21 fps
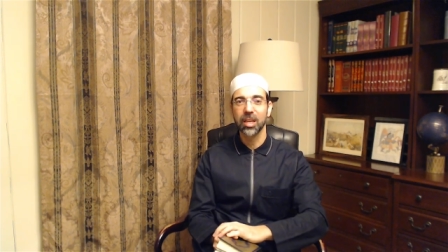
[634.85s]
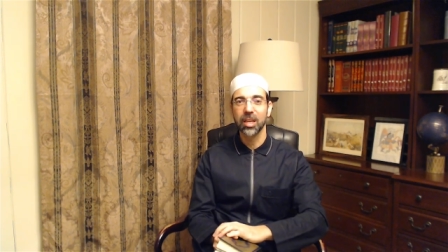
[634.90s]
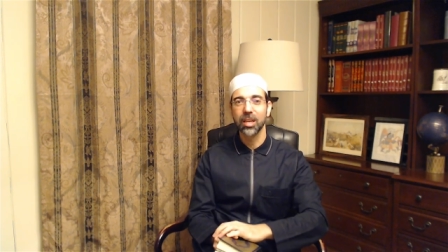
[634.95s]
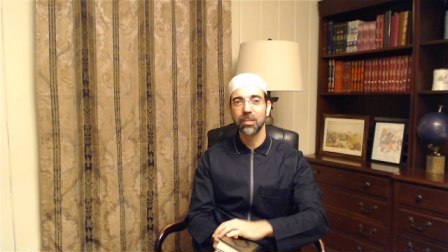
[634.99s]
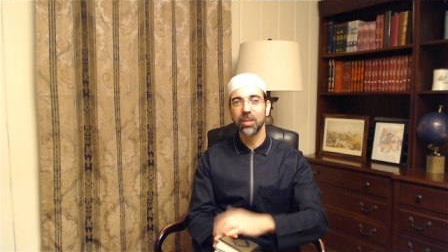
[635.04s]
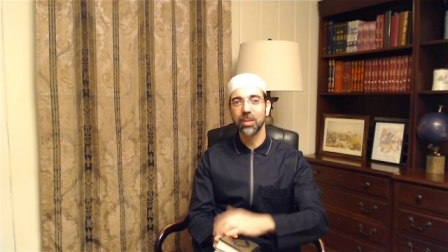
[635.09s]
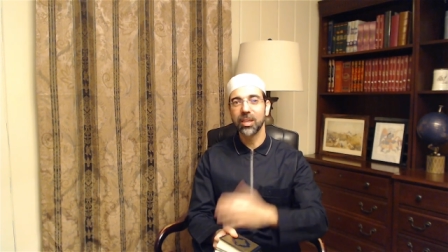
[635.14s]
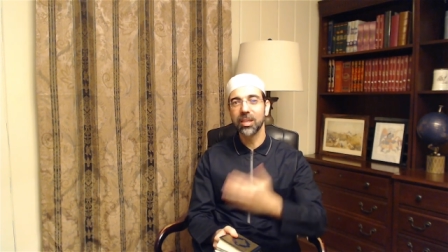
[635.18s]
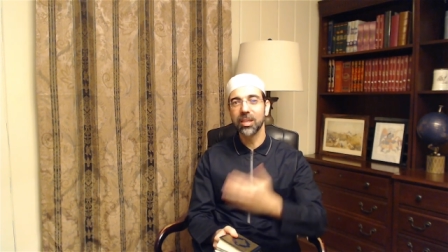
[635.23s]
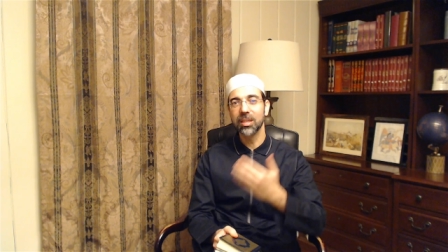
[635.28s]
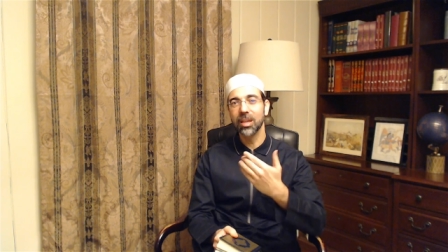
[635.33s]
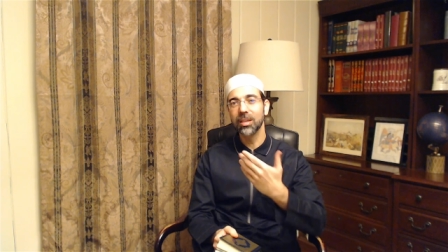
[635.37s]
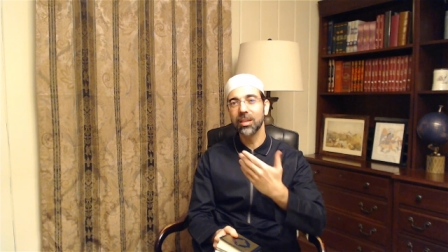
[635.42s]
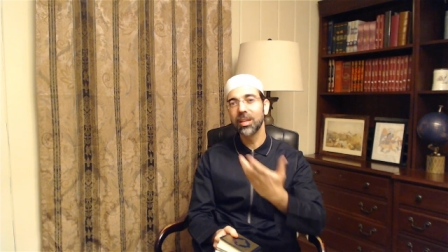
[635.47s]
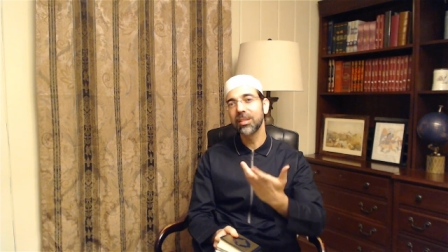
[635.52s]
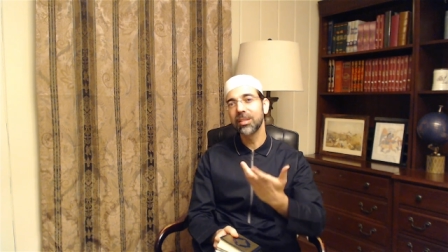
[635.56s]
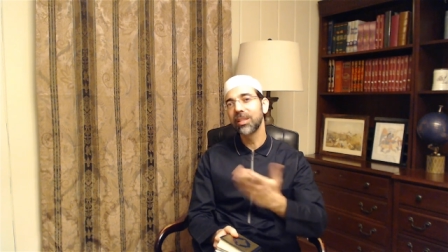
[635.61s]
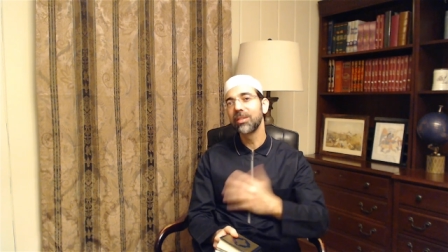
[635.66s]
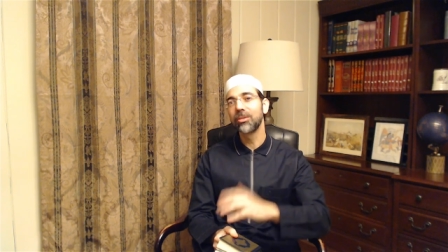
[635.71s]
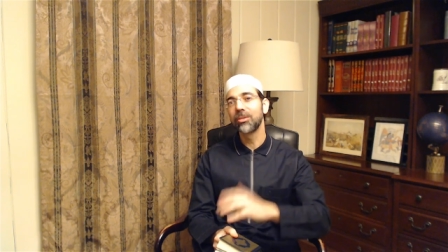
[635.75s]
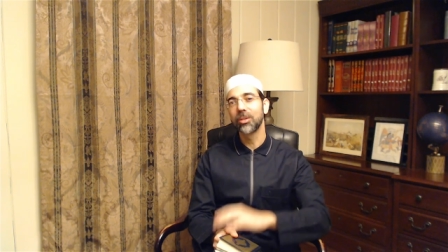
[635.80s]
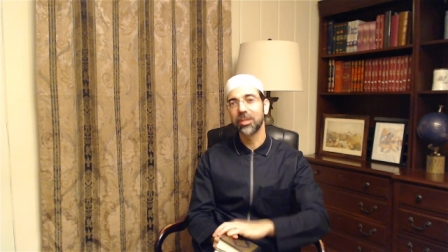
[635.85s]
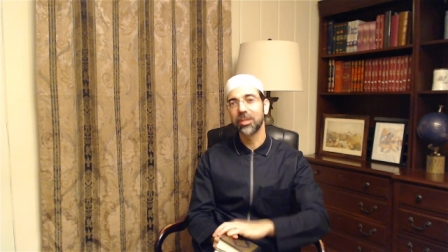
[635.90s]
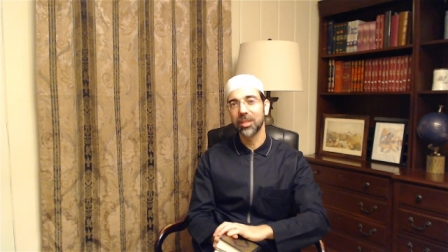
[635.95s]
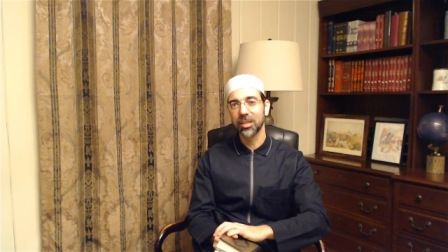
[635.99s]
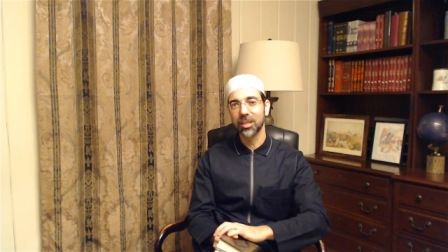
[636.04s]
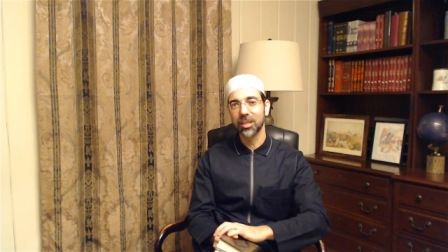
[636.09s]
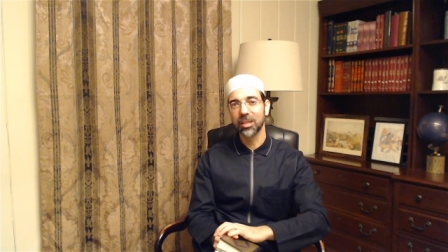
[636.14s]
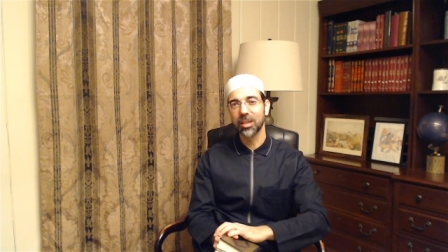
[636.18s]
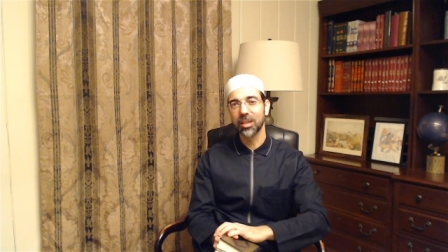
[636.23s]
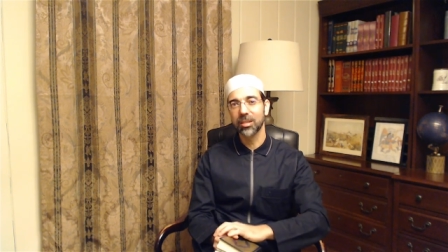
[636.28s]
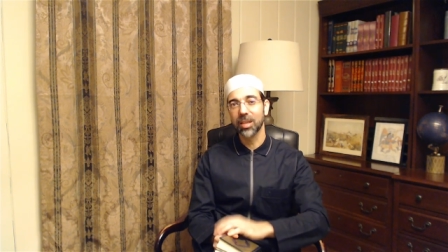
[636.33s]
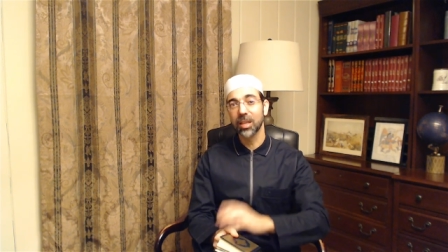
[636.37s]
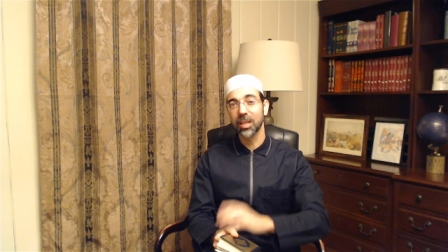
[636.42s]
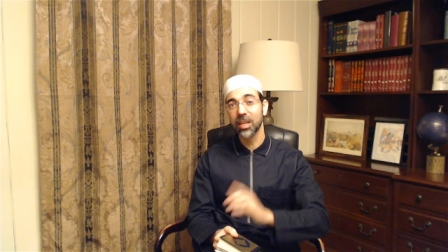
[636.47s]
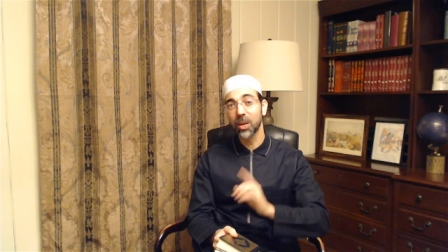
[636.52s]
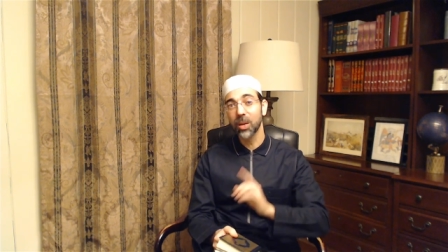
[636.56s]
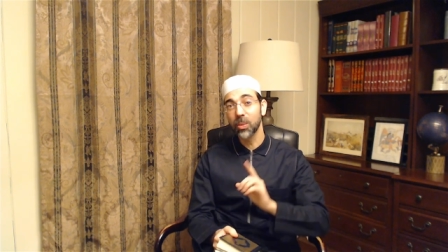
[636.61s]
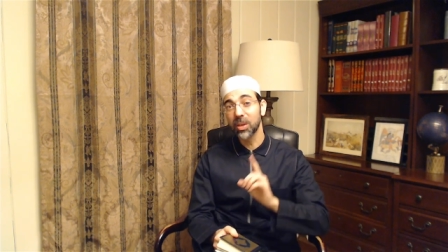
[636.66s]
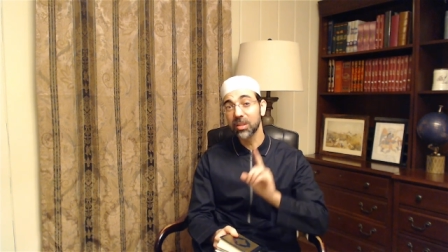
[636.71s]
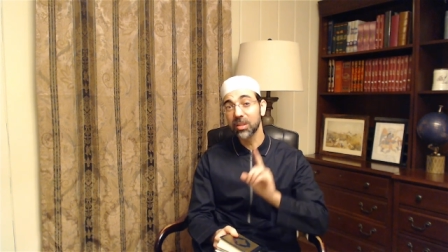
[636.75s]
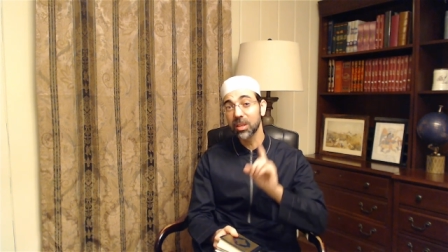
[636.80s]
because Allah is interested in us. Allah
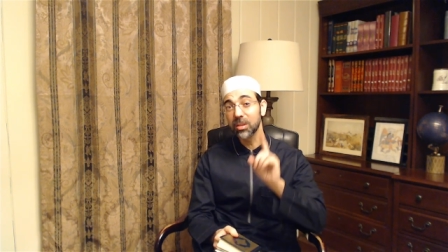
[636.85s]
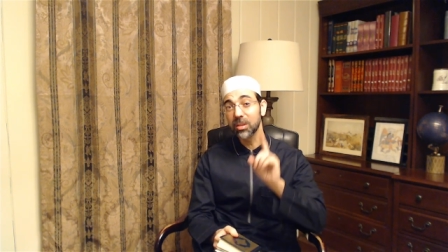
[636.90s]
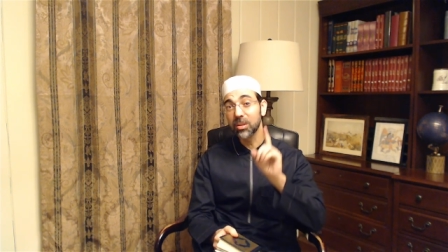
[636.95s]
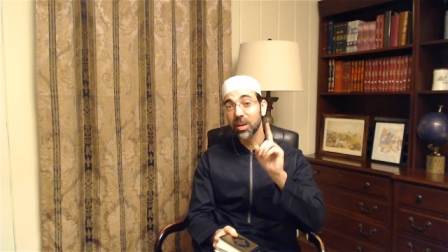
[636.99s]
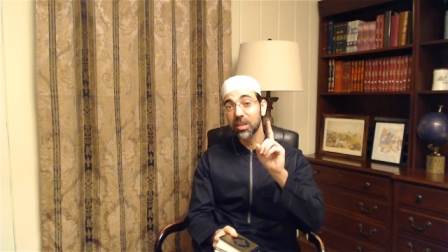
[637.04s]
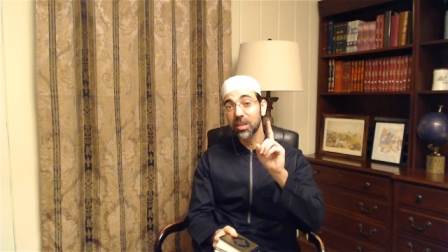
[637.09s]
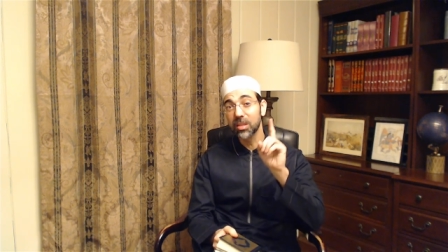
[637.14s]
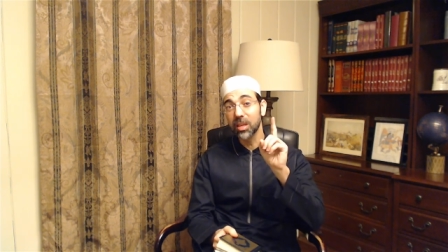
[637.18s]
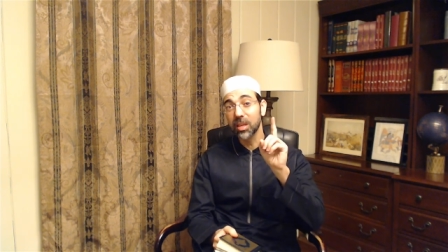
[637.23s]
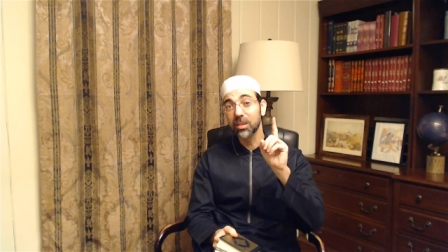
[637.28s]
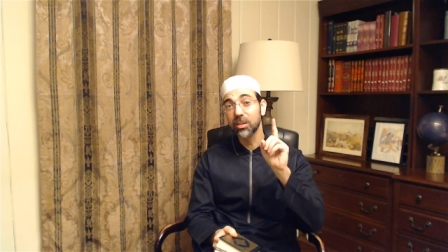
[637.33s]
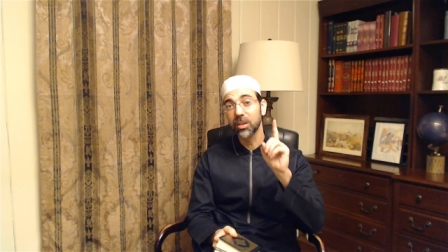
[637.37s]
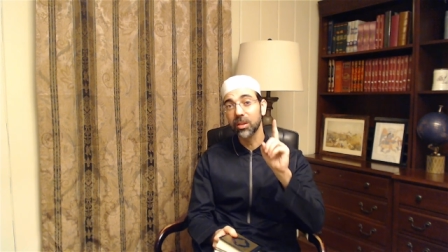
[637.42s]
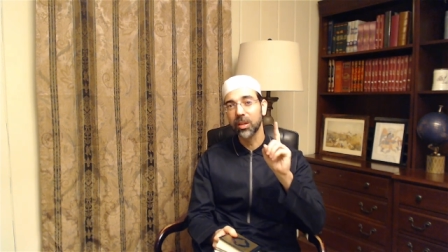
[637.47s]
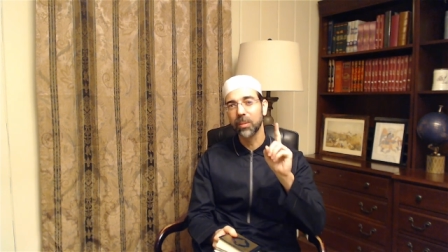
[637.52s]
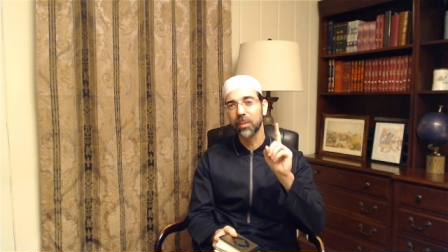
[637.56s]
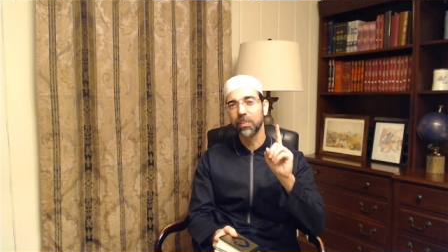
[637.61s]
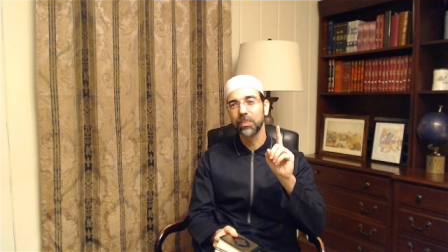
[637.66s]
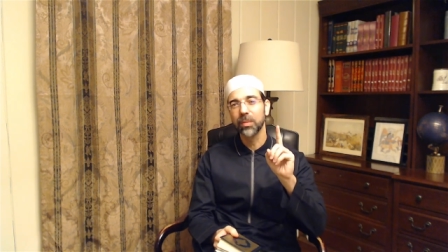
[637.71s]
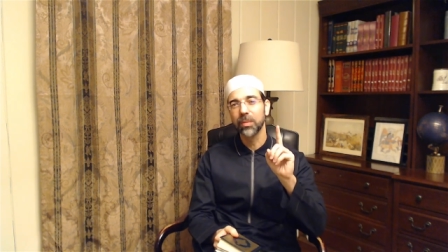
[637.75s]
wants us to ascend to Him.